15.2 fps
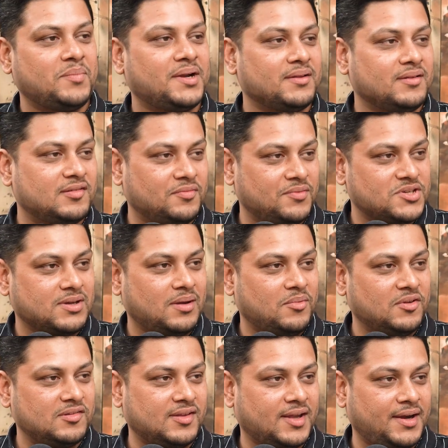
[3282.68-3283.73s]
metals which come
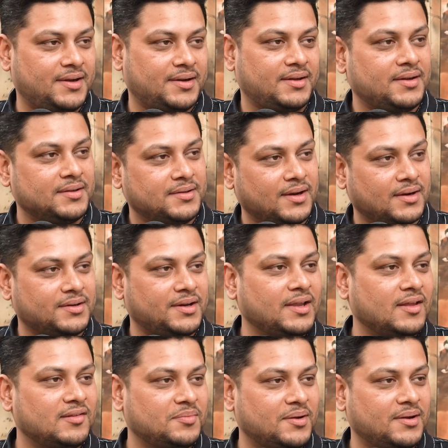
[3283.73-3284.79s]
on site and the ducting
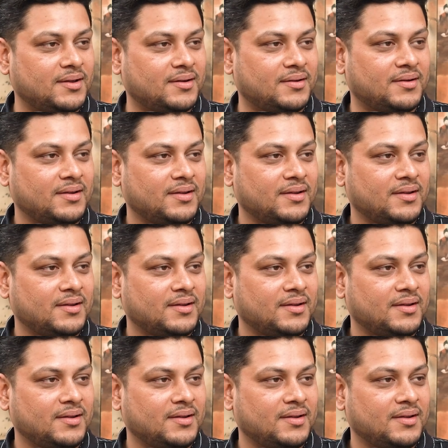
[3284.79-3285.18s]
has been done.